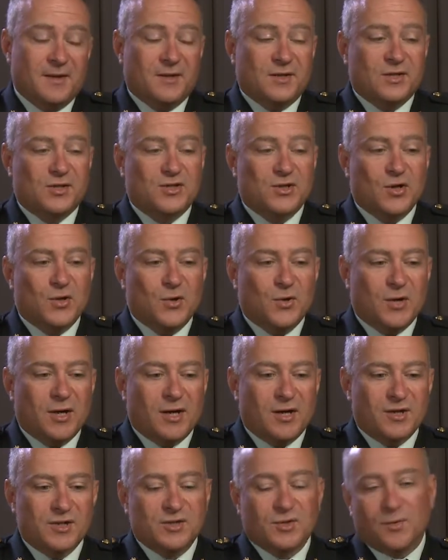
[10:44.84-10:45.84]

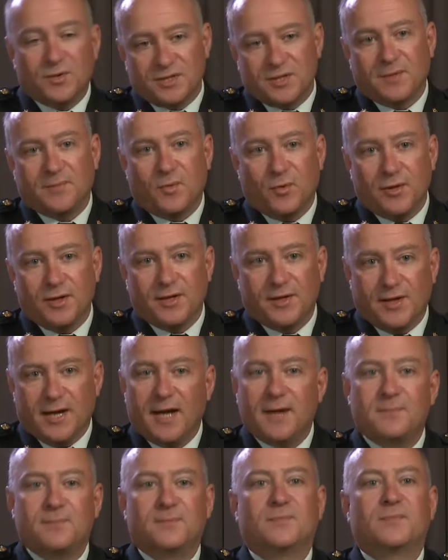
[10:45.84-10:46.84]
So, so once I pointed
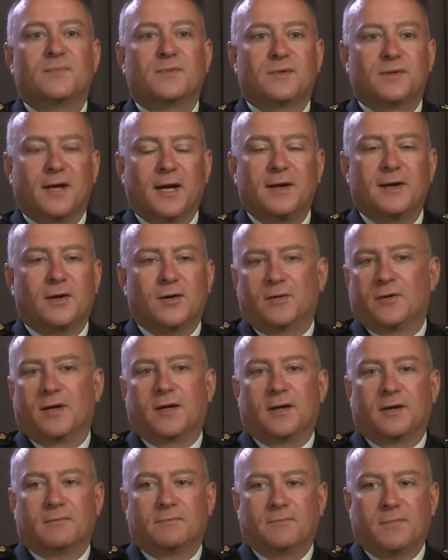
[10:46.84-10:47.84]
that out,
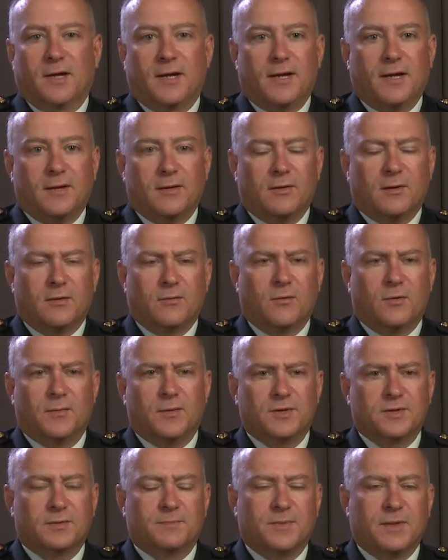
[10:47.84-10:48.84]
I had a whole
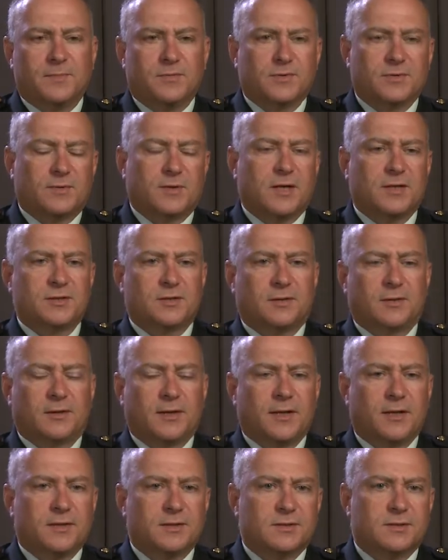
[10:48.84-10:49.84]
bunch of people scratching their
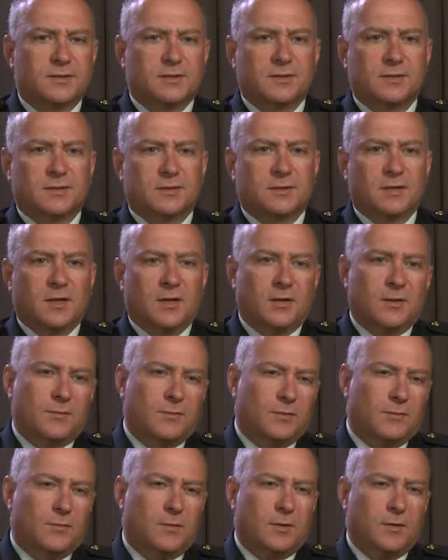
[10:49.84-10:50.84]
heads as,
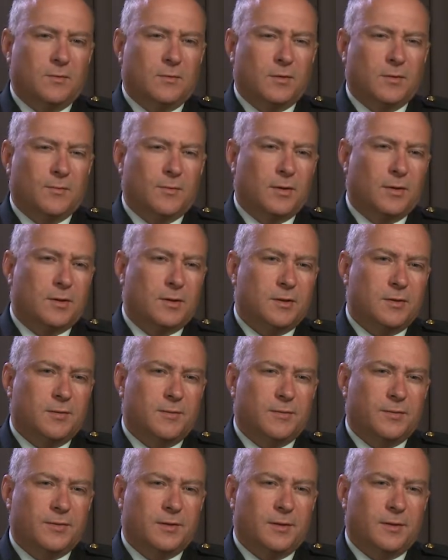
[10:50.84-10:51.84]
well, what are we going to do
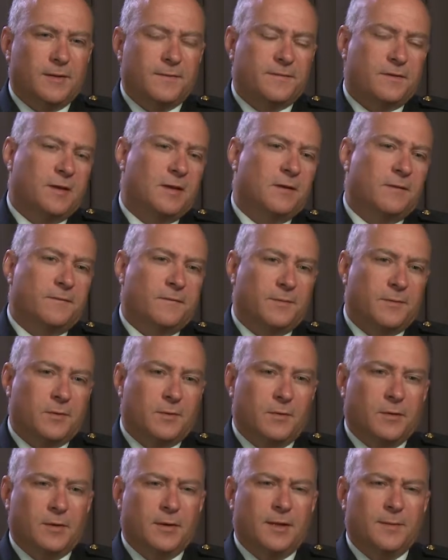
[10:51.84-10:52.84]
with the lieutenant from the
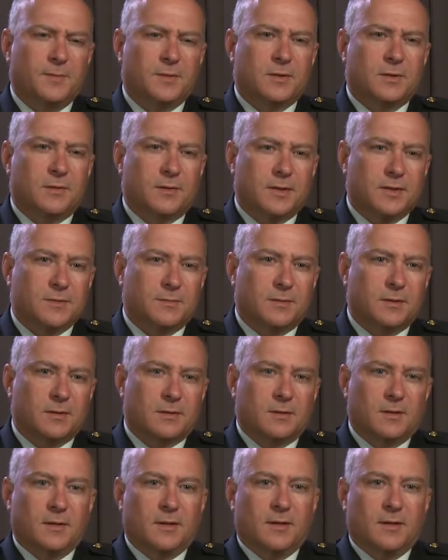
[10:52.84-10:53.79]
Loyal Edmonton Regiment?